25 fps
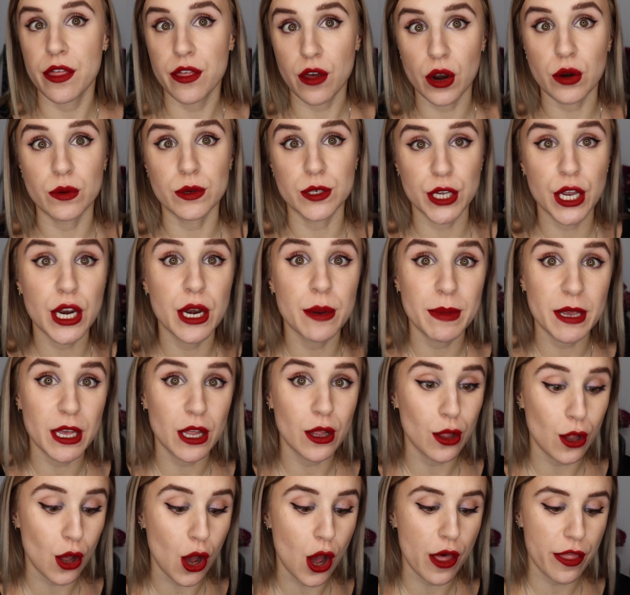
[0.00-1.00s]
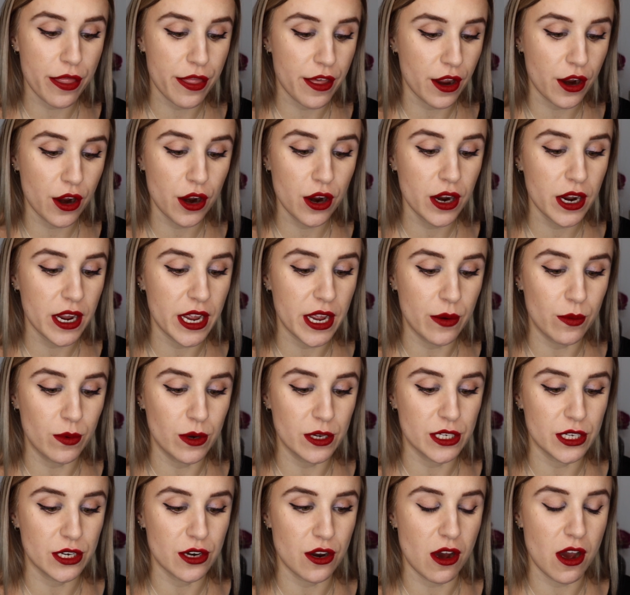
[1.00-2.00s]
thought it was going to be a lot thicker. It
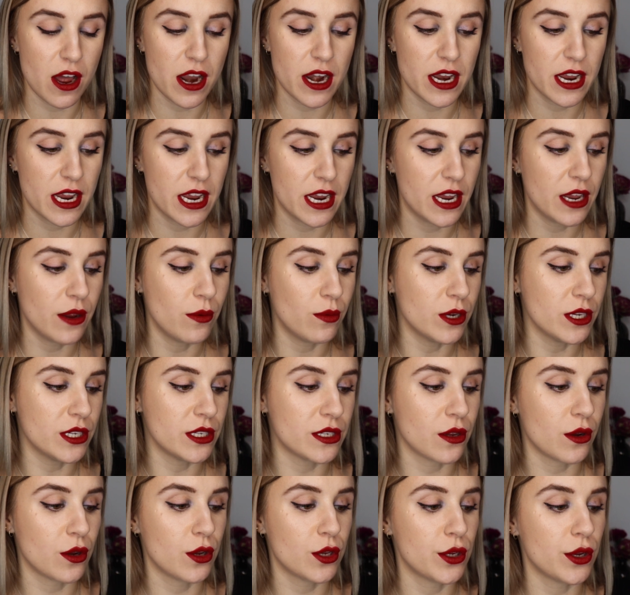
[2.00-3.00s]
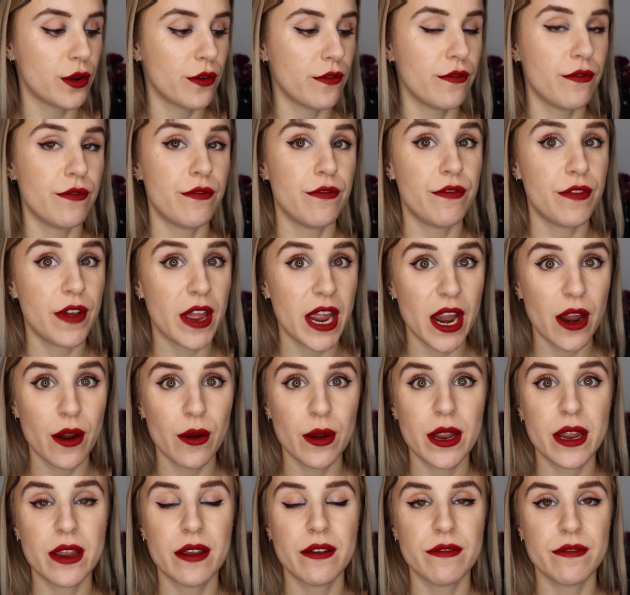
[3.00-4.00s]
was not. It was
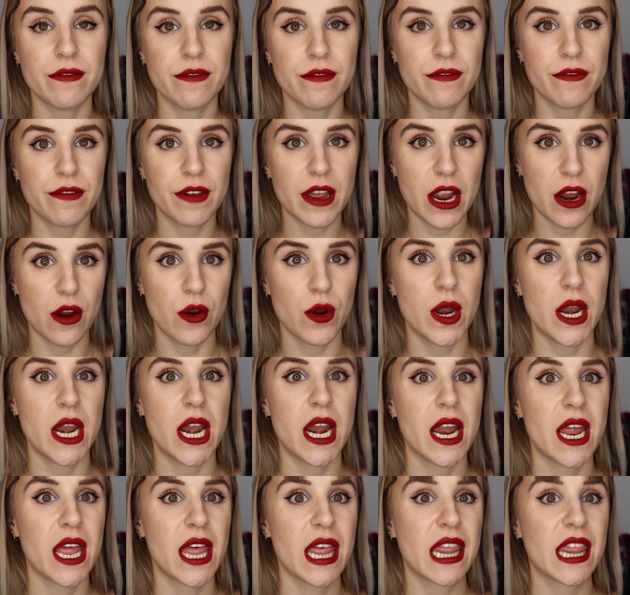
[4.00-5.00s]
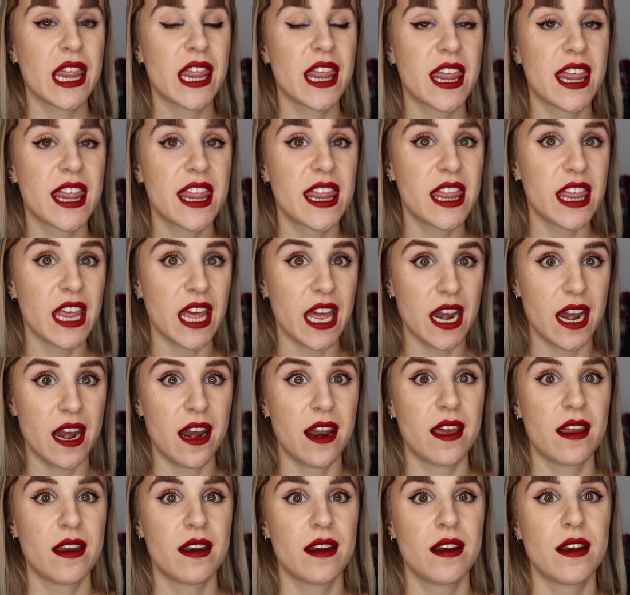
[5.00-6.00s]
very, very
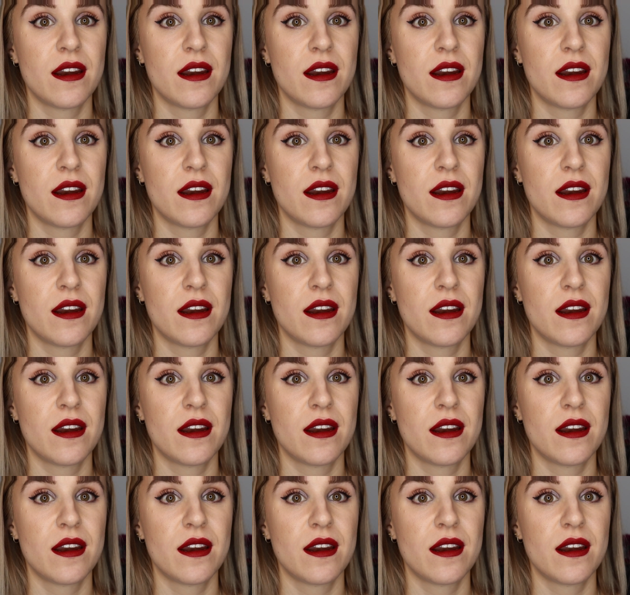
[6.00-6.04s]
thin.